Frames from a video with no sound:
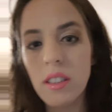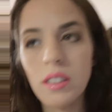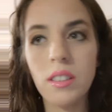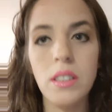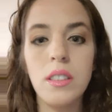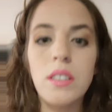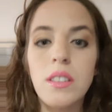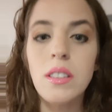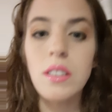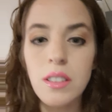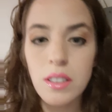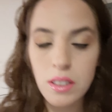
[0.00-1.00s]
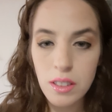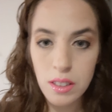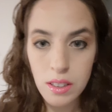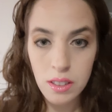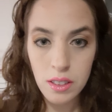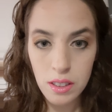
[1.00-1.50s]

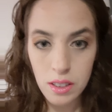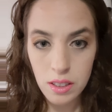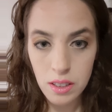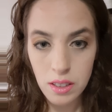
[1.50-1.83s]
(no one is talking)